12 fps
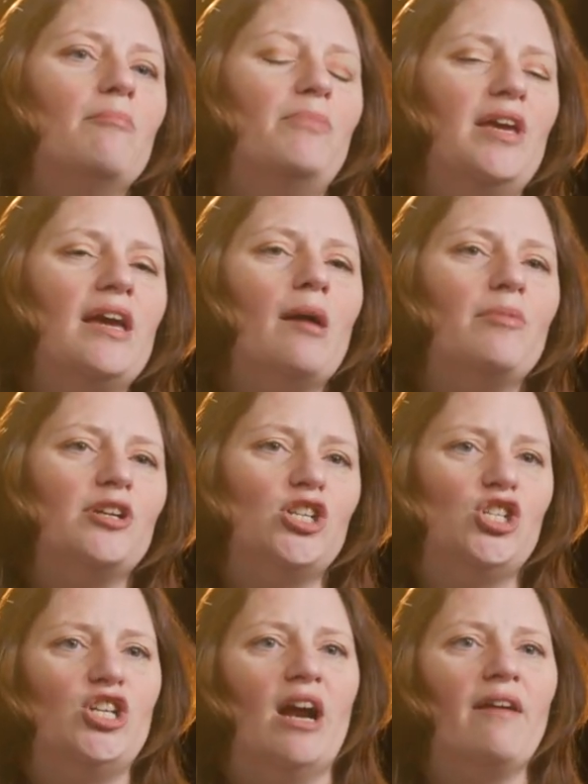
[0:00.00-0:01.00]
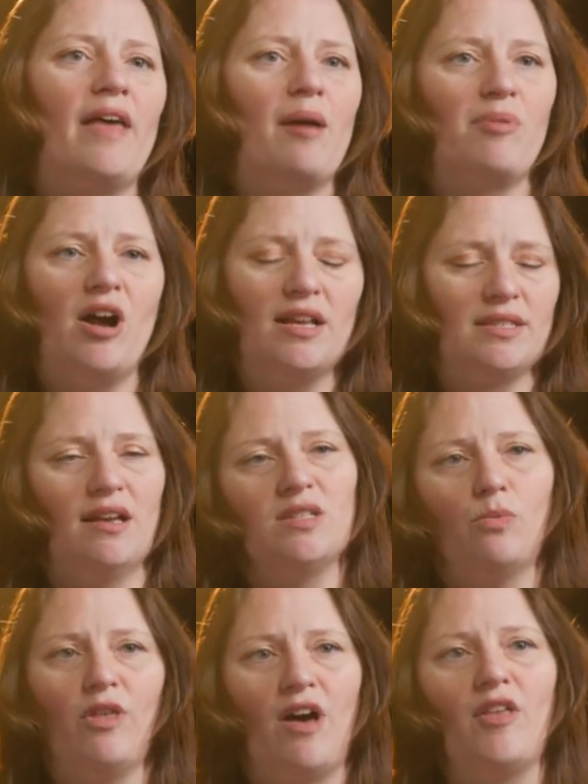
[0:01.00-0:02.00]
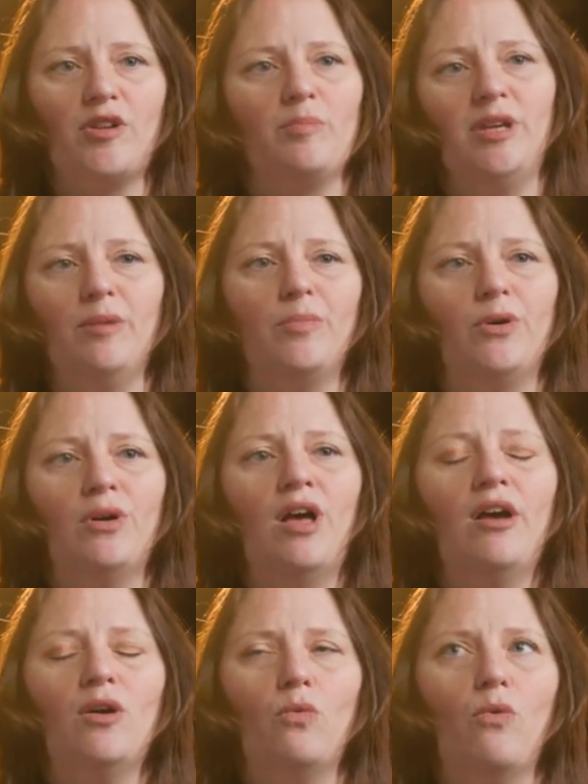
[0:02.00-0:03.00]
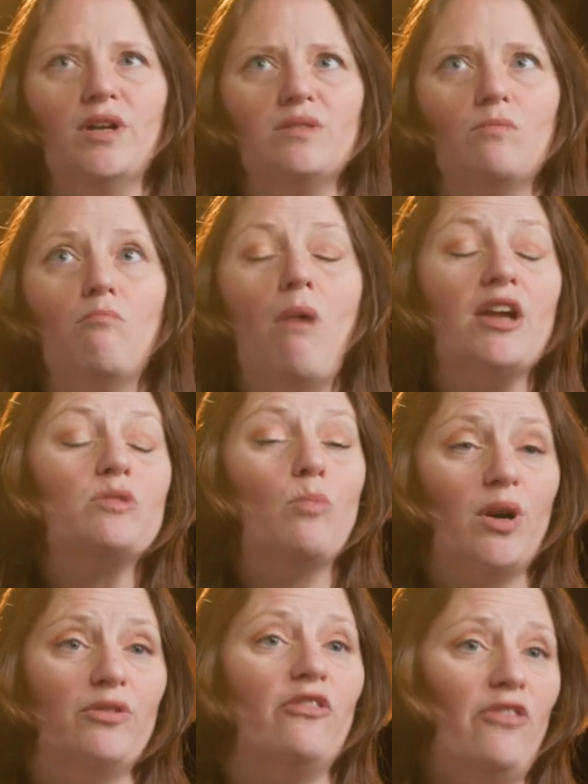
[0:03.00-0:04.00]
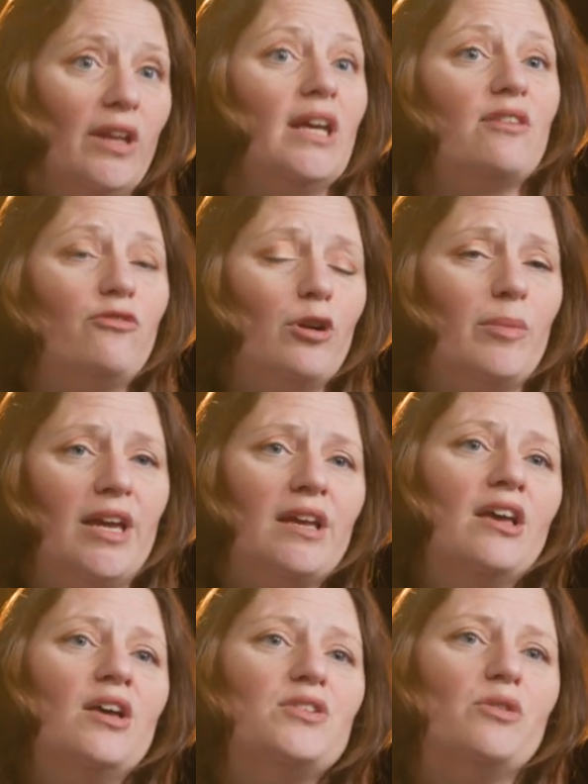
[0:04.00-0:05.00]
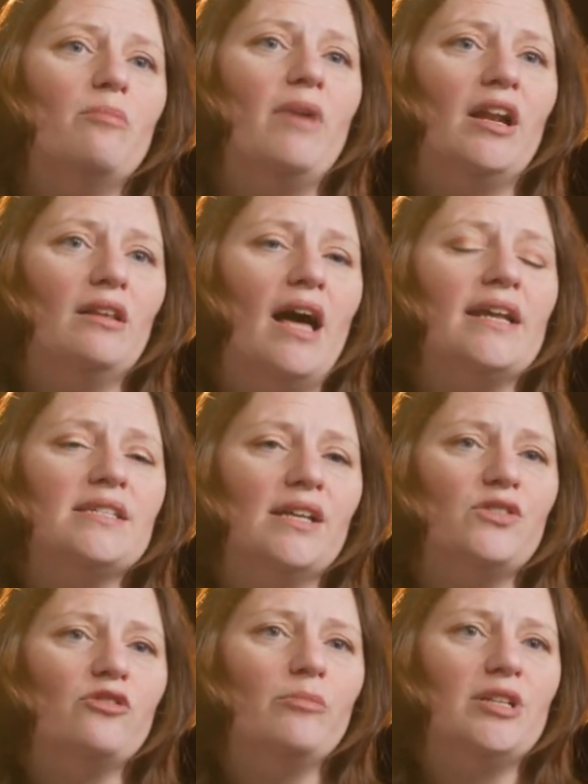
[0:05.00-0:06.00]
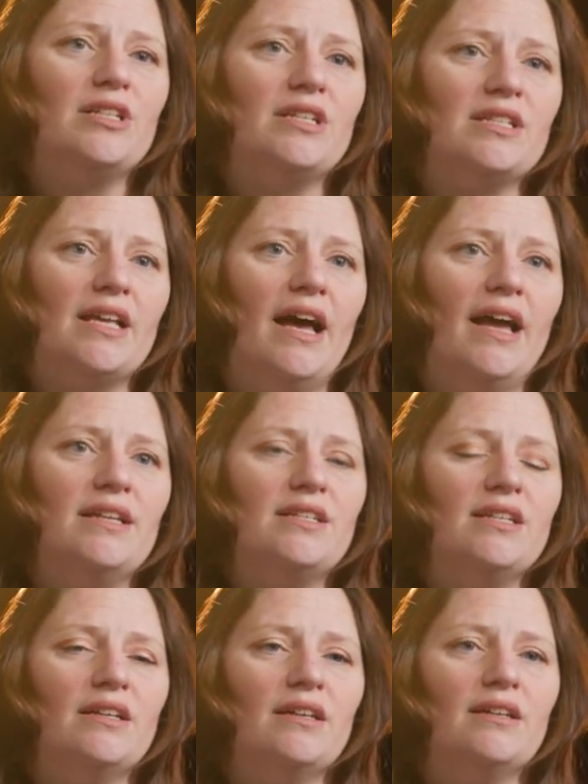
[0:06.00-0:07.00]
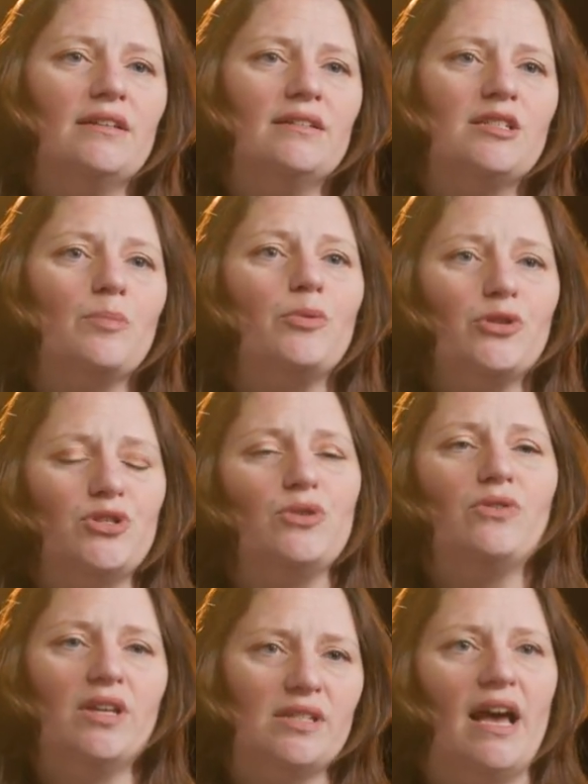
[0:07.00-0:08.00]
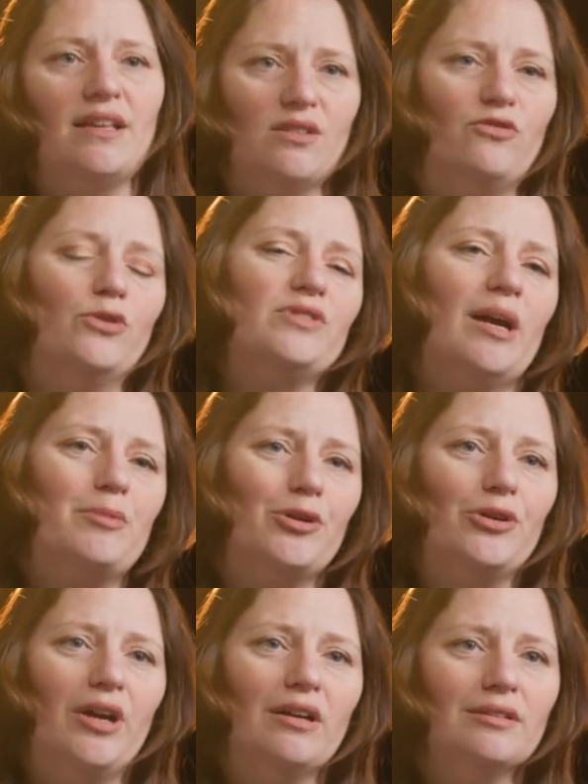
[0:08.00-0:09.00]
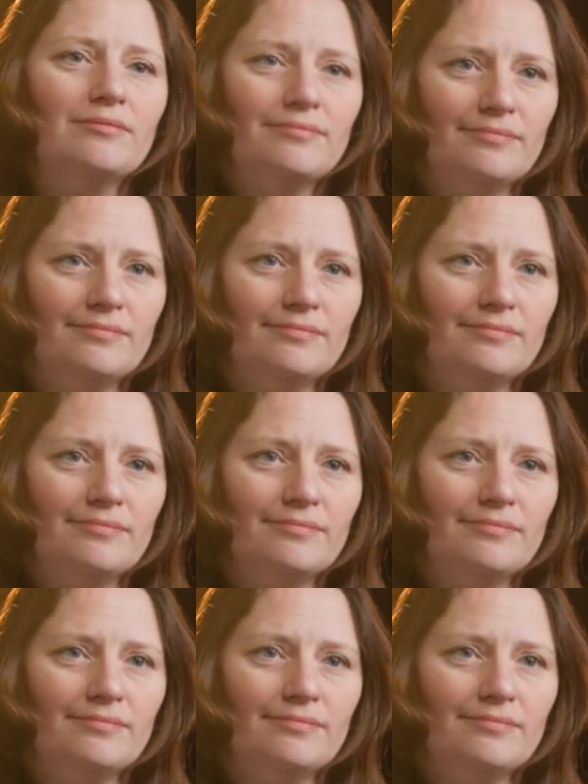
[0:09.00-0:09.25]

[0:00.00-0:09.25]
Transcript: being able to share that process with other people was much more fulfilling for me. So it made a lot of sense for me to decide to pursue this as a full-time career.